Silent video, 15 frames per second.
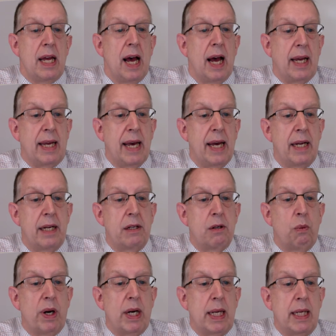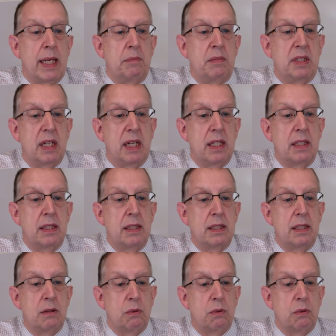Again, when I am done